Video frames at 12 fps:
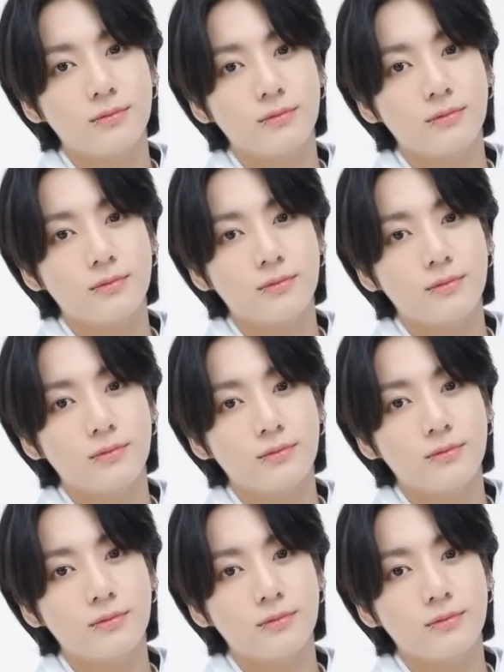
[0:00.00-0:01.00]

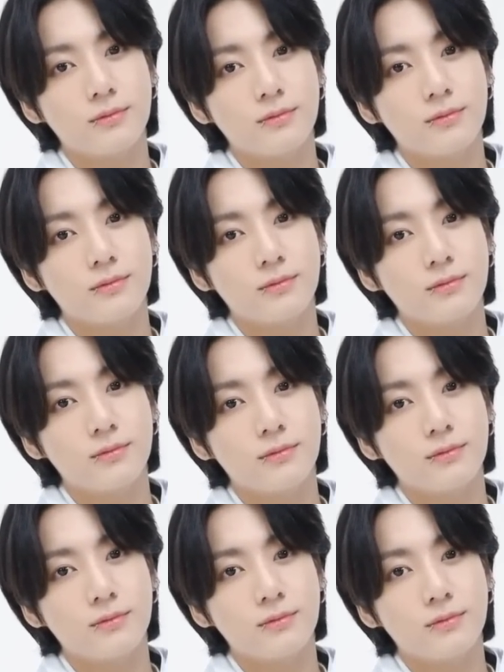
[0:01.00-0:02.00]

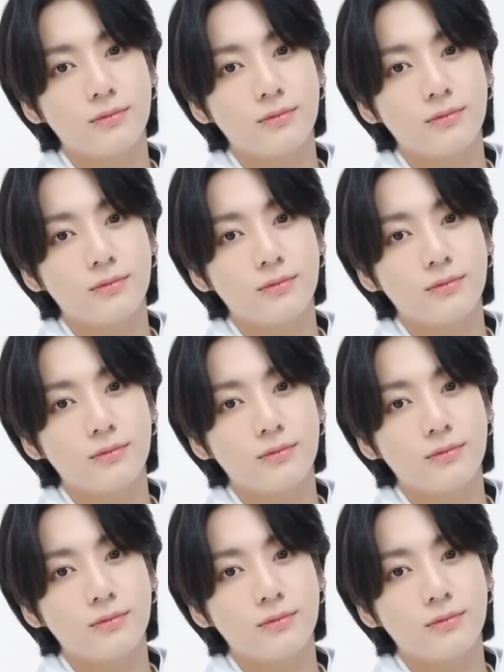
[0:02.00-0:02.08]
(no one is talking)